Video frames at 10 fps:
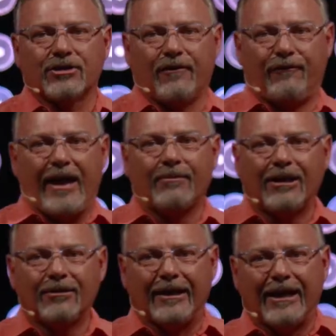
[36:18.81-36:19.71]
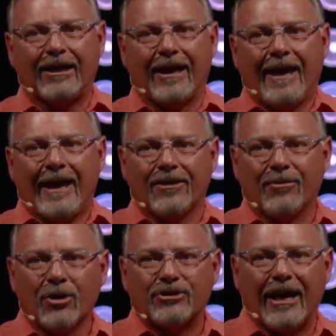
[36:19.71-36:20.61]
is a family link in the
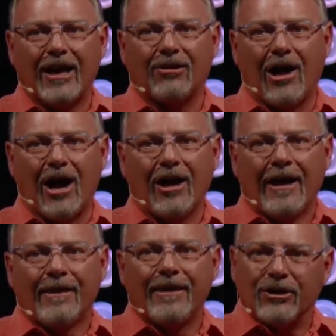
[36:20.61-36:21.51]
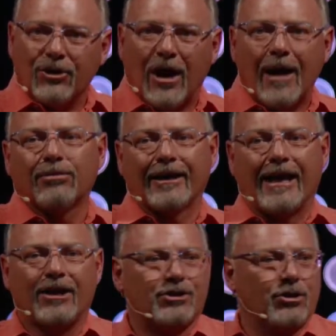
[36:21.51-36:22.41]
Mosaic law that you're
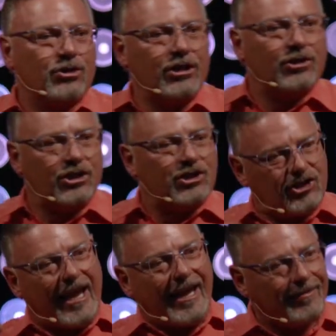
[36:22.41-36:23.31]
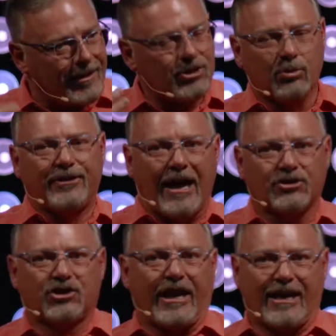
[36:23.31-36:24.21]
obligated to. She, she's saying this without
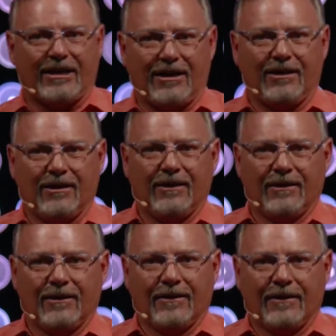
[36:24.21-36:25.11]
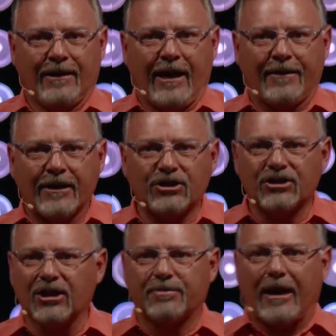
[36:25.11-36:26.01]
saying it. And then she
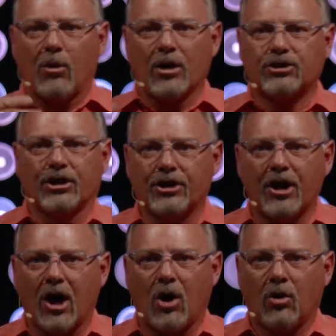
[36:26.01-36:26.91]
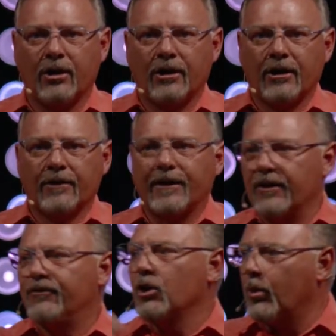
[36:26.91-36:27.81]
says, But I want you to know that
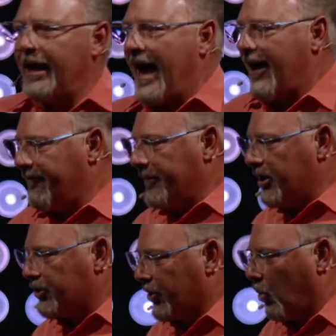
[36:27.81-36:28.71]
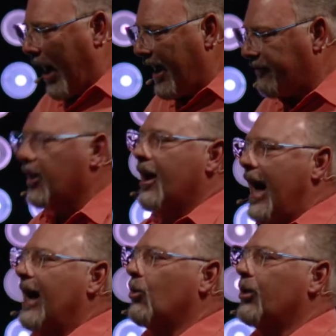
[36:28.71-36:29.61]
if you would have me as your wife,
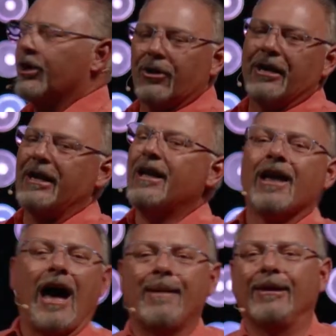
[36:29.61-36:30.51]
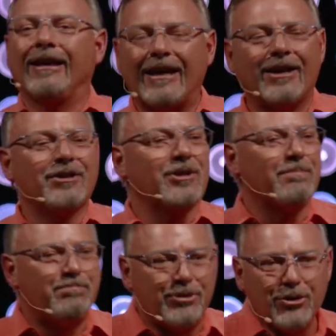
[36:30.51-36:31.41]
I will agree. I mean, it is a
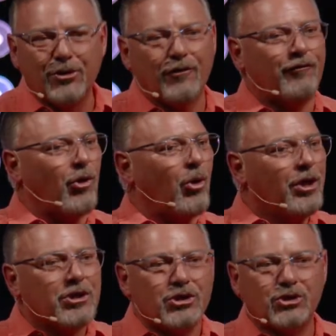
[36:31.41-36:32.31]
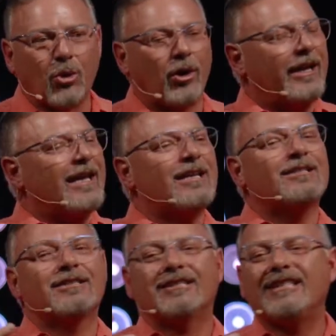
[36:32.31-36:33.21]
beautiful story. It is
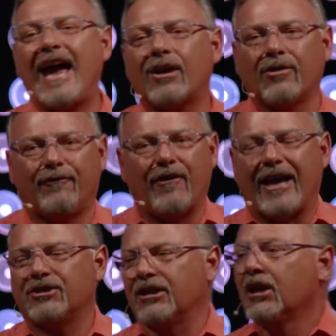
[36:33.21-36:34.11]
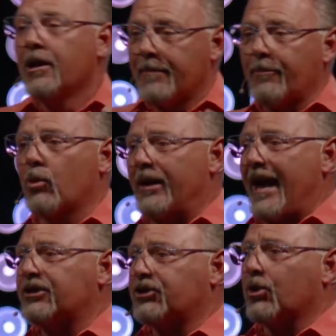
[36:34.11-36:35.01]
sacrificing. Remember when
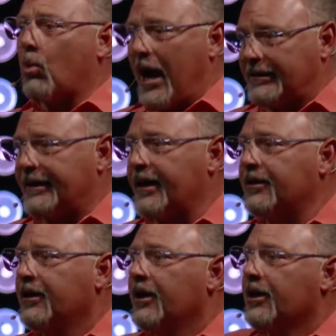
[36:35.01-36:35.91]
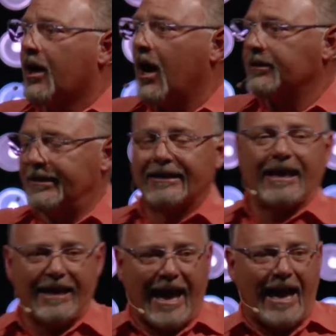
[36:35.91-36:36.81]
Esther walked in uh, to
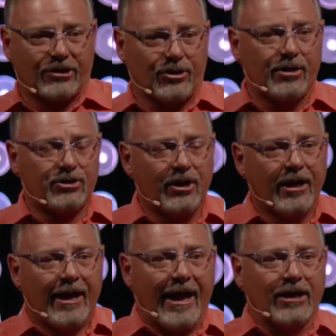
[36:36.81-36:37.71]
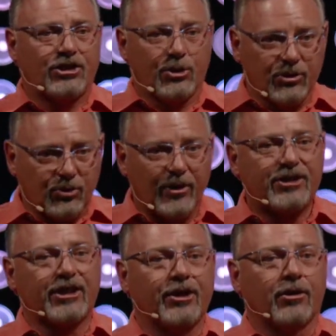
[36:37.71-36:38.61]
King Ahasuerus and she was
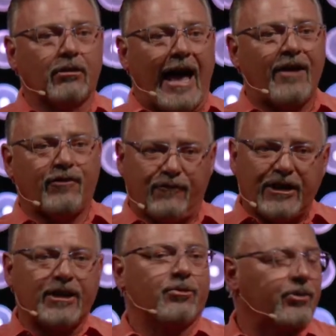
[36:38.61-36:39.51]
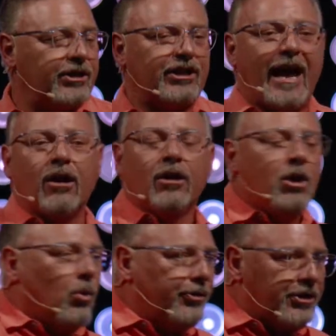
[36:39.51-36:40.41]
risking her life? If he didn't reach out
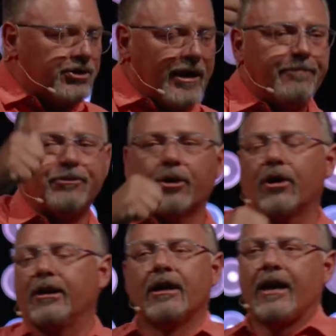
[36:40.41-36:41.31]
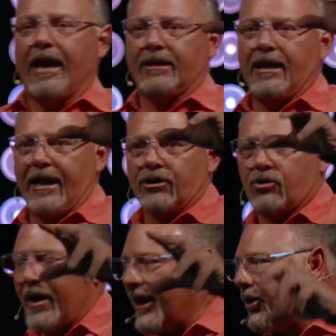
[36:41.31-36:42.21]
with his scepter and, and, and
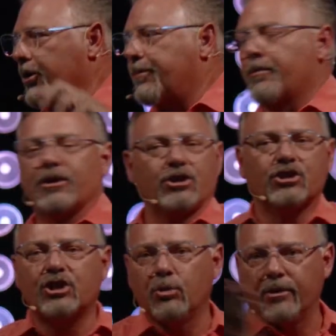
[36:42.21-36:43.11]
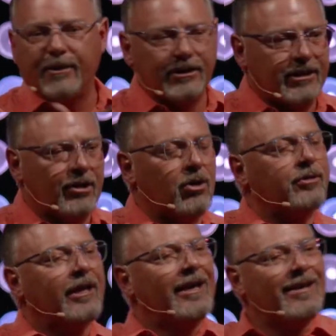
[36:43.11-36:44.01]
grant her permission, she would have been
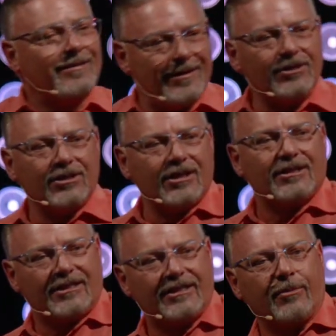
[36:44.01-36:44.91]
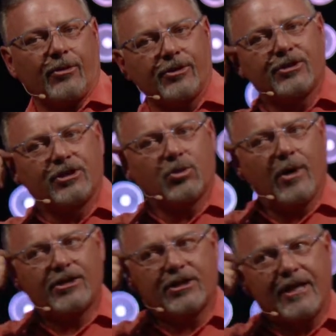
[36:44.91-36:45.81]
killed. This is a similar
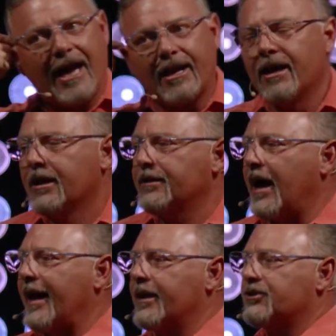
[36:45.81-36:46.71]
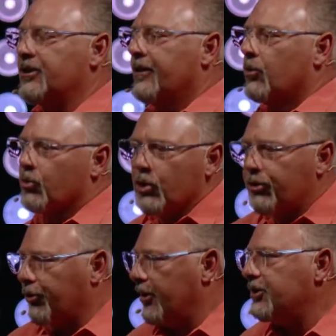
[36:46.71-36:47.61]
situation, not, not as
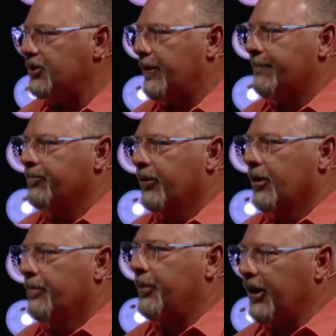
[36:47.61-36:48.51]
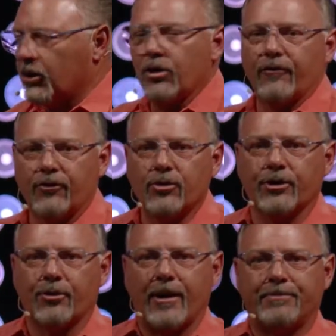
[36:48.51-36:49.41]
ruthless, but it could have
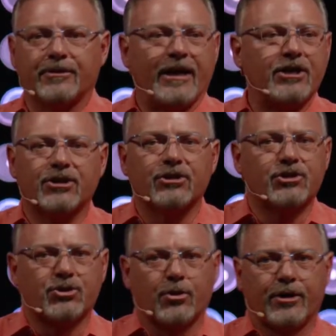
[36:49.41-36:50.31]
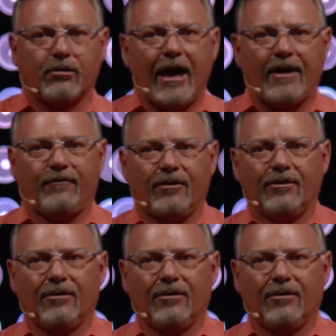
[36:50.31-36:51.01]
ruined her reputation, destroyed her life.